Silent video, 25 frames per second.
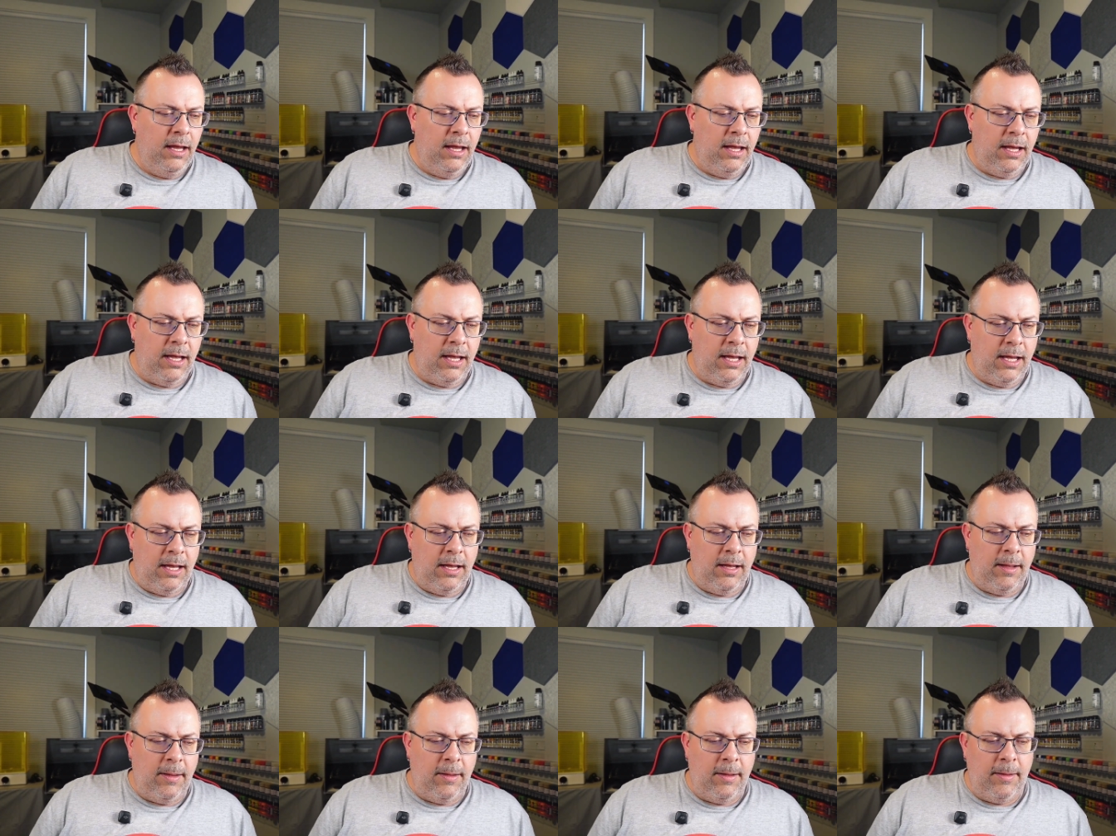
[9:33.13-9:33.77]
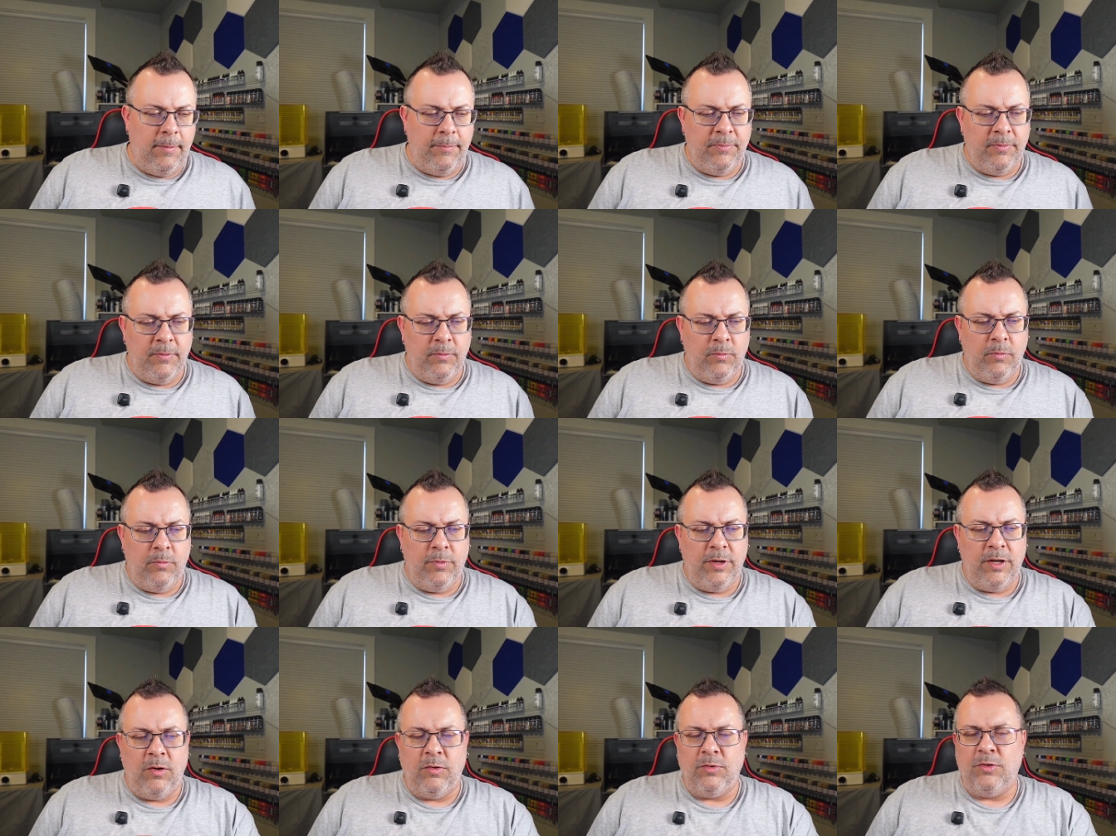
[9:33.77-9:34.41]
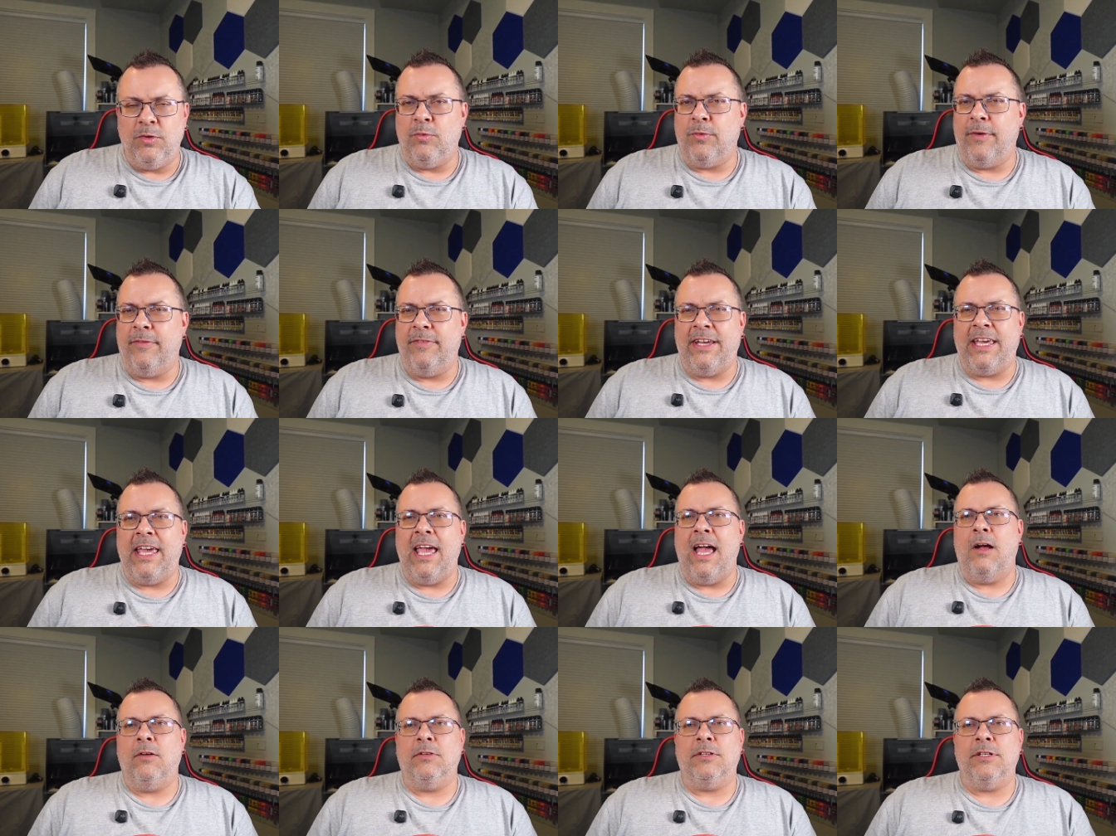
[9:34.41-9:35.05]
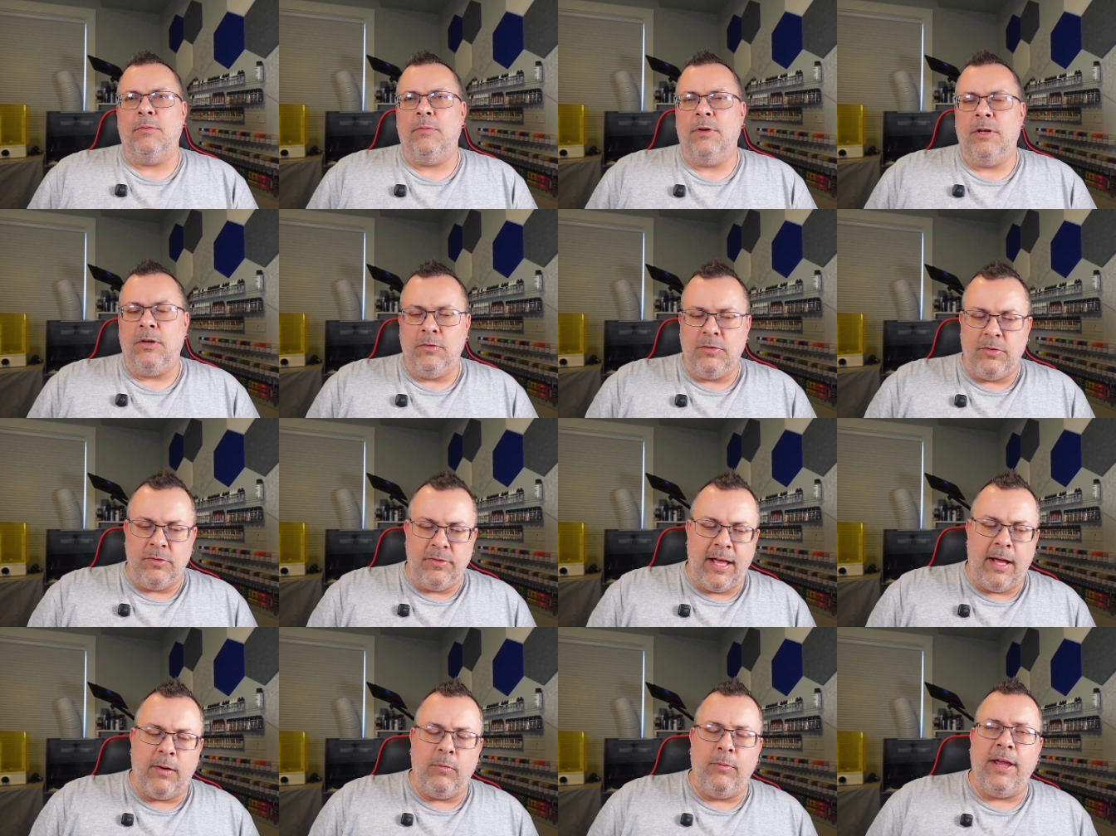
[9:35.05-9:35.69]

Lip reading: We don't do rivet counting. We don't do that.